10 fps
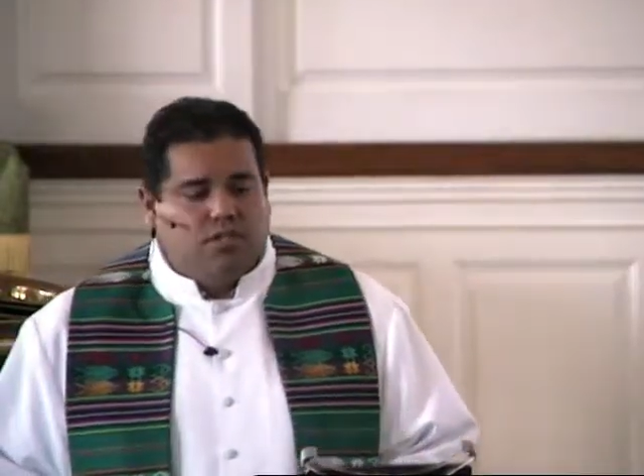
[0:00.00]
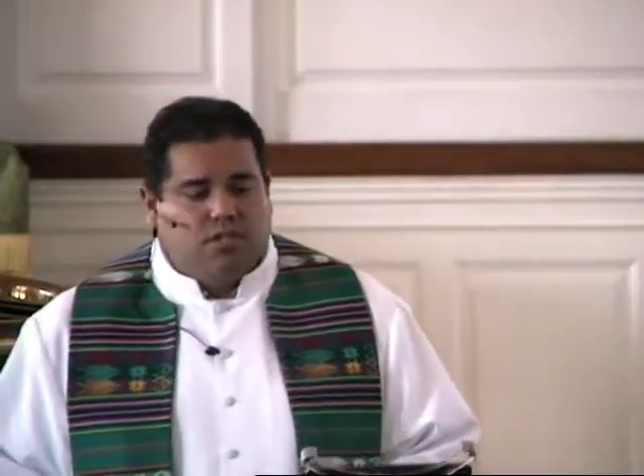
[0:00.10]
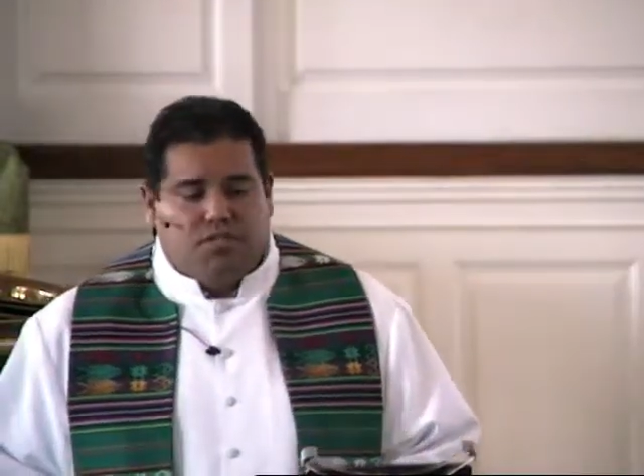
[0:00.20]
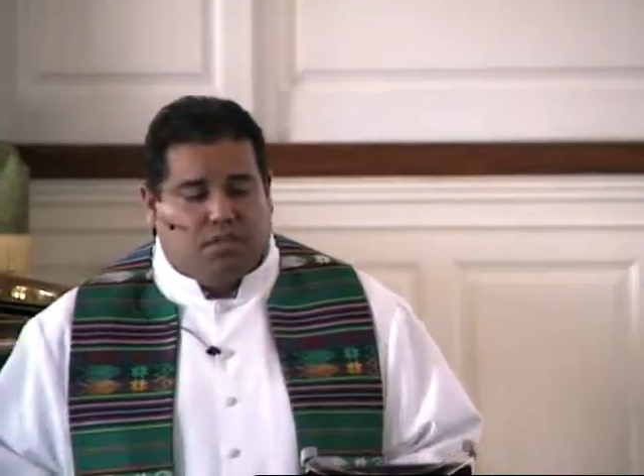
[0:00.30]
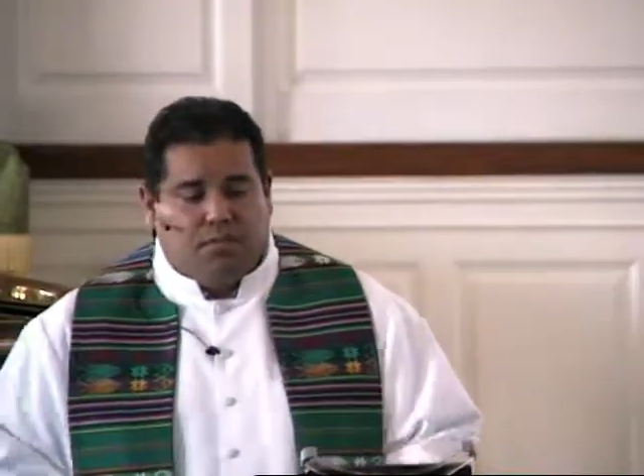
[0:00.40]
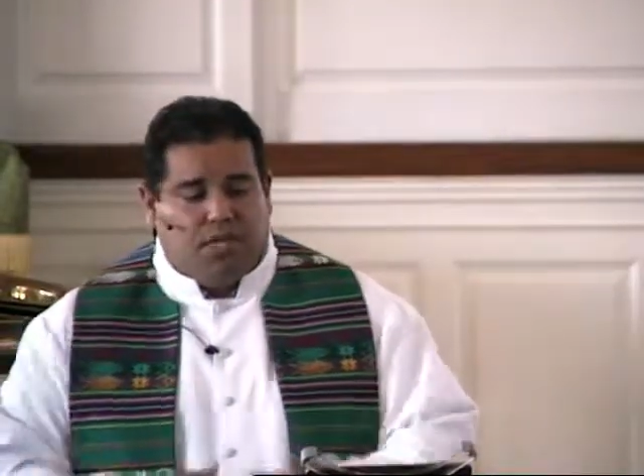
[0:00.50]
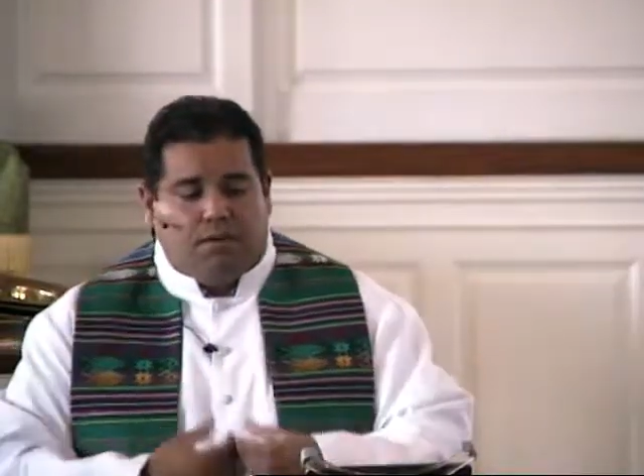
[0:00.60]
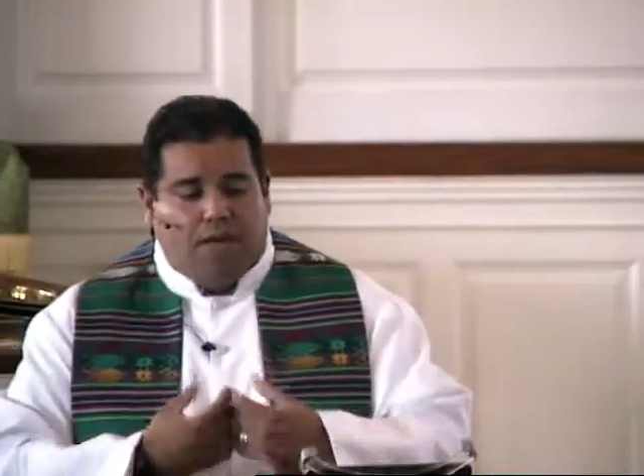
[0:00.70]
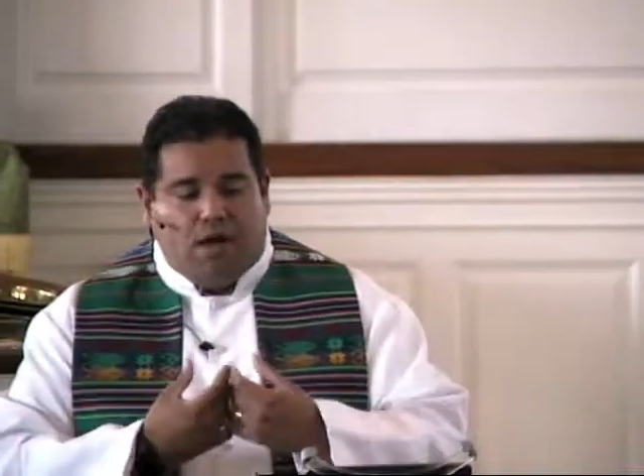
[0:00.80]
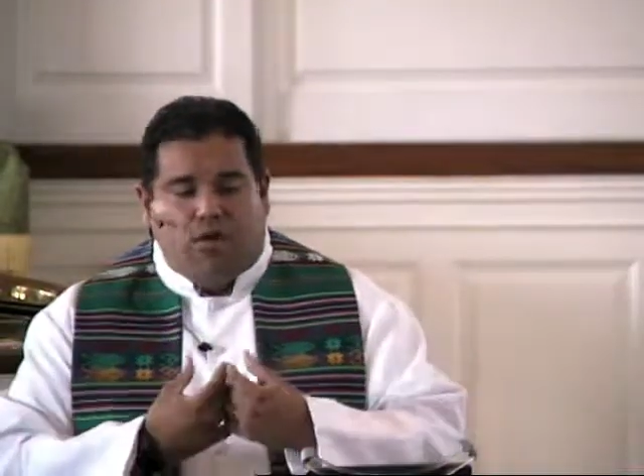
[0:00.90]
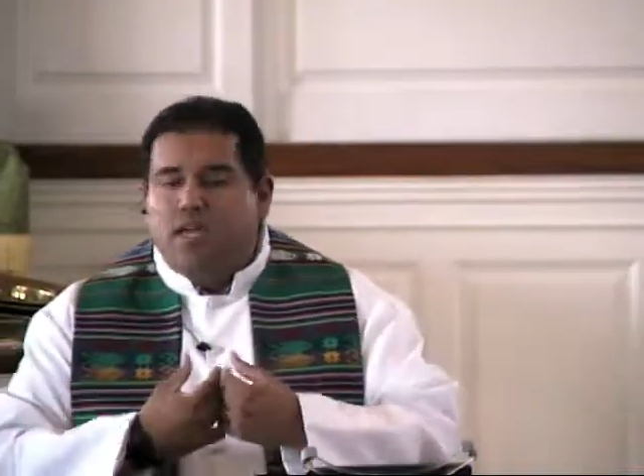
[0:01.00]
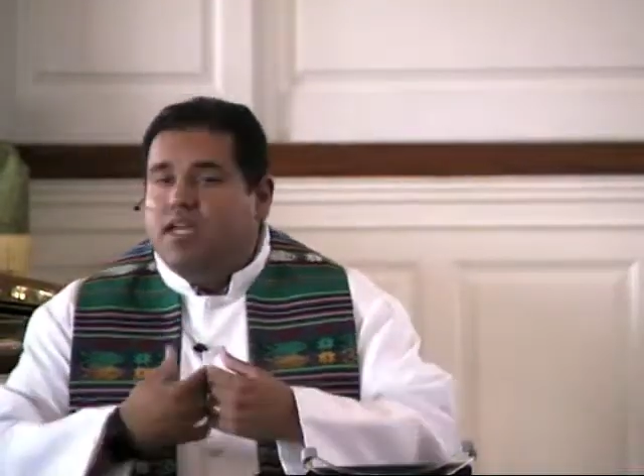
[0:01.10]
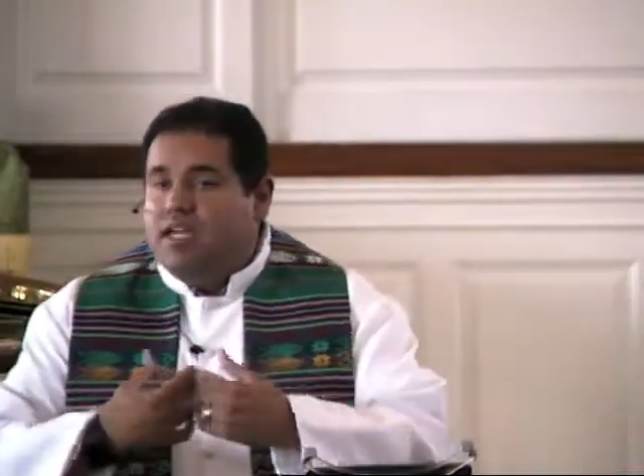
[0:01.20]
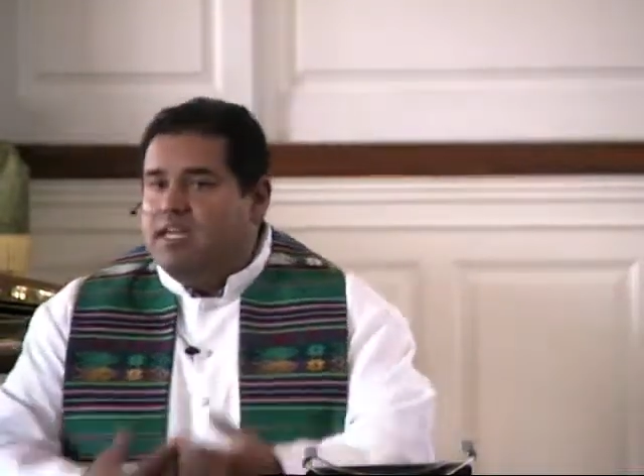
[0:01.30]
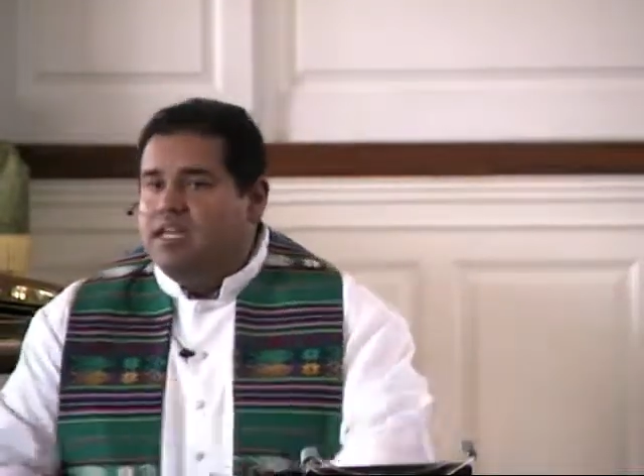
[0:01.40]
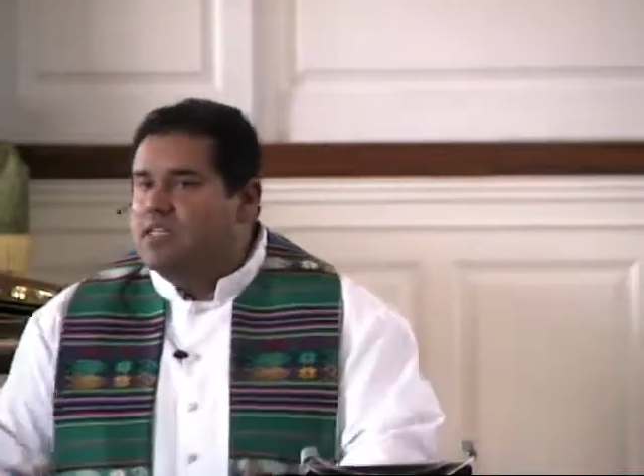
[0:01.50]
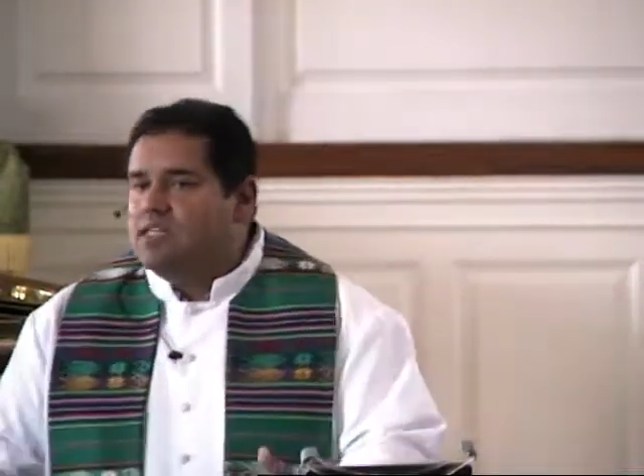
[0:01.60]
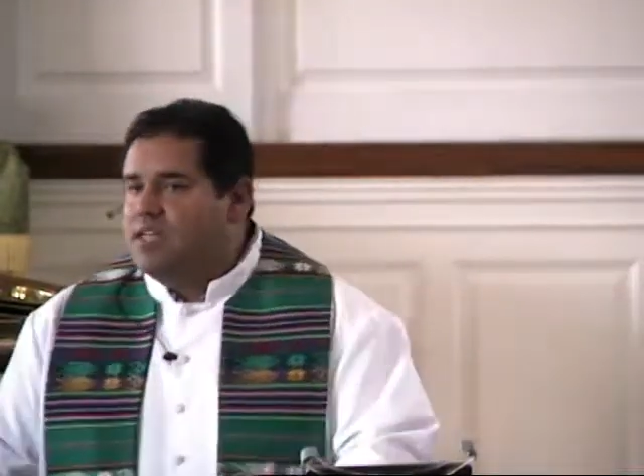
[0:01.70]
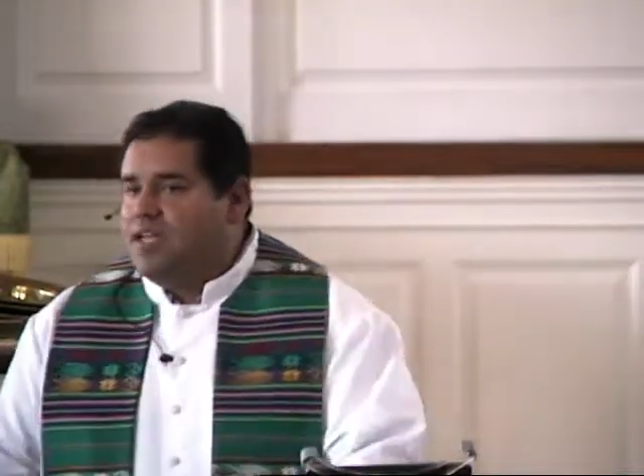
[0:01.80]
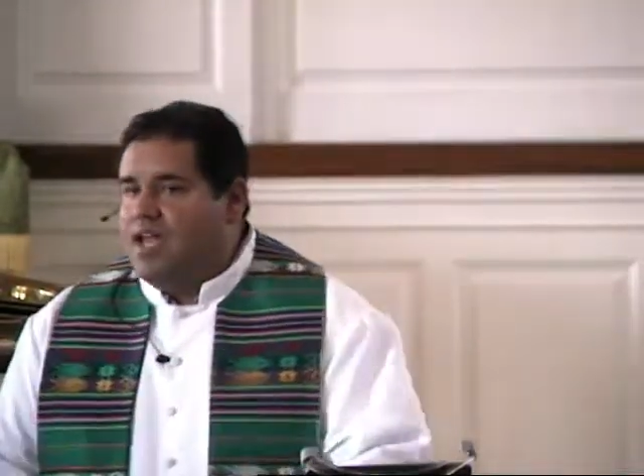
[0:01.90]
There's something about eating
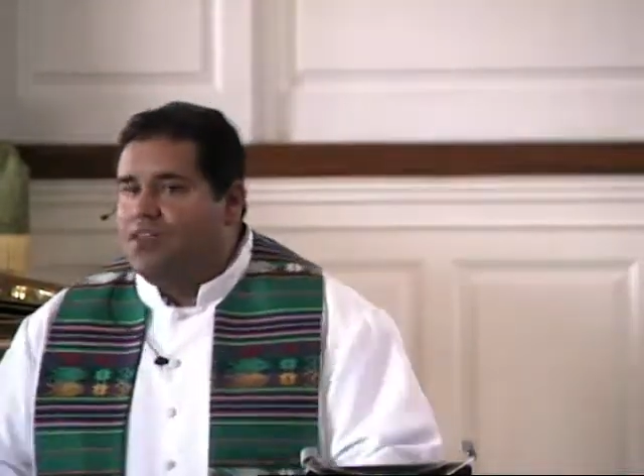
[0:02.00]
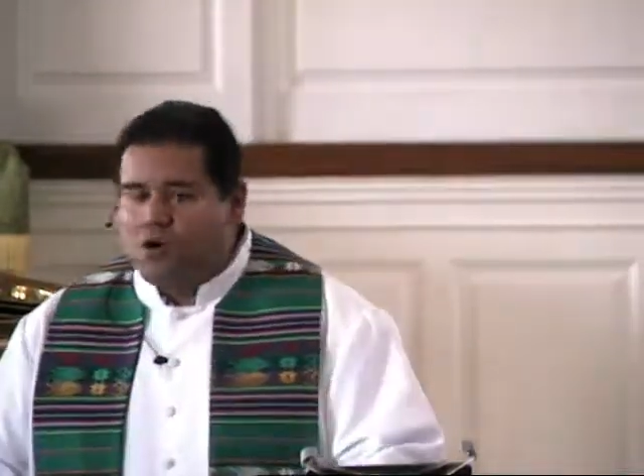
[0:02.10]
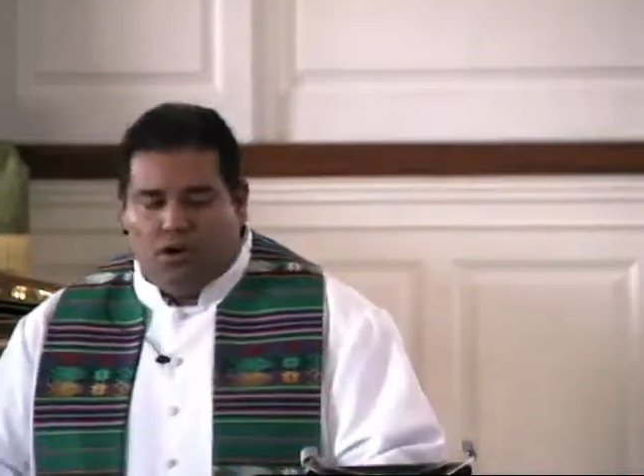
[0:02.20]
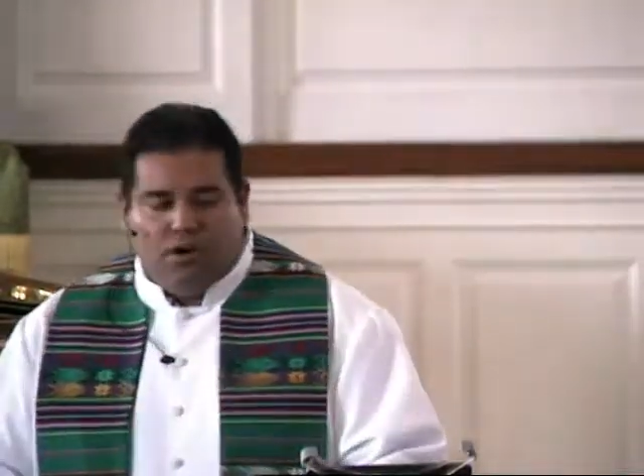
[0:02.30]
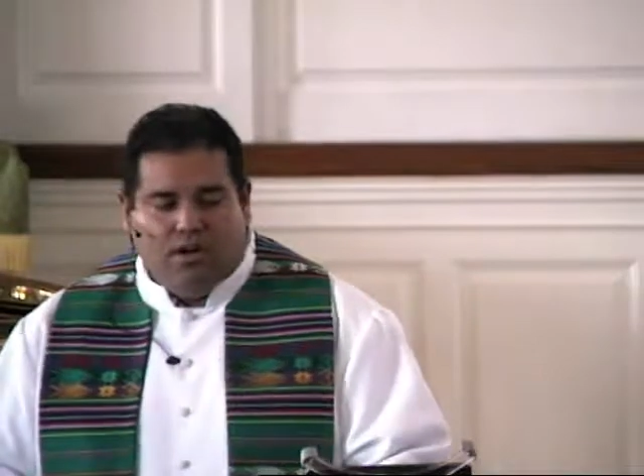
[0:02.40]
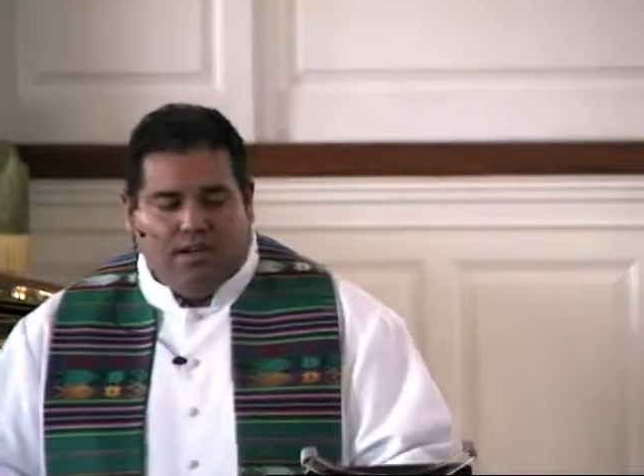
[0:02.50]
together